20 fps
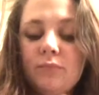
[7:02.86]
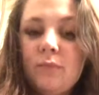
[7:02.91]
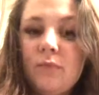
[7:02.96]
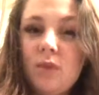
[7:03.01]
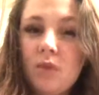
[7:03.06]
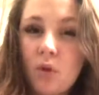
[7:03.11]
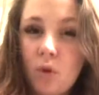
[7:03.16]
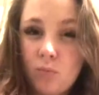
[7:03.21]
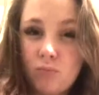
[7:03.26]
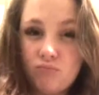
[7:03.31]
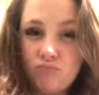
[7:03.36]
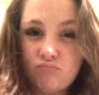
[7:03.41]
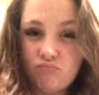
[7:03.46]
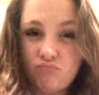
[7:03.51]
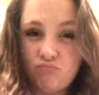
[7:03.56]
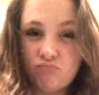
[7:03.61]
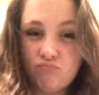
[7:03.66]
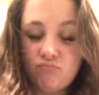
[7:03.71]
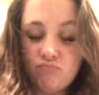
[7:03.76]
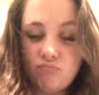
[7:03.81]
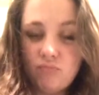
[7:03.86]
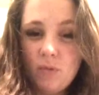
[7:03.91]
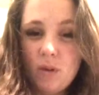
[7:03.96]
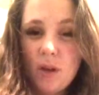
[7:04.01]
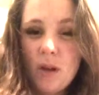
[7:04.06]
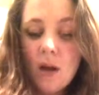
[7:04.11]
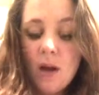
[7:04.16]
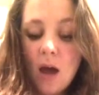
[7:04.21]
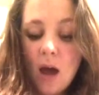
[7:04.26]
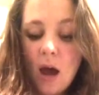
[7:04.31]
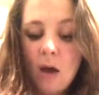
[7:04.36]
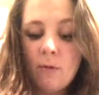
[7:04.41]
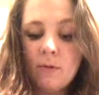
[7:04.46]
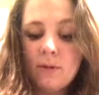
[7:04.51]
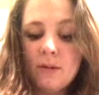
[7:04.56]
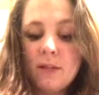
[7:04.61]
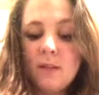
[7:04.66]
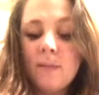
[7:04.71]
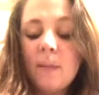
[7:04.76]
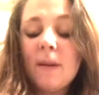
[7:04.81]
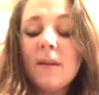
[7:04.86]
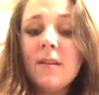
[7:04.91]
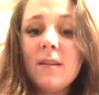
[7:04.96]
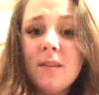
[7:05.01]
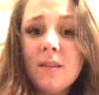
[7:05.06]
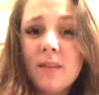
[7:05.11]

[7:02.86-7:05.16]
So I was expecting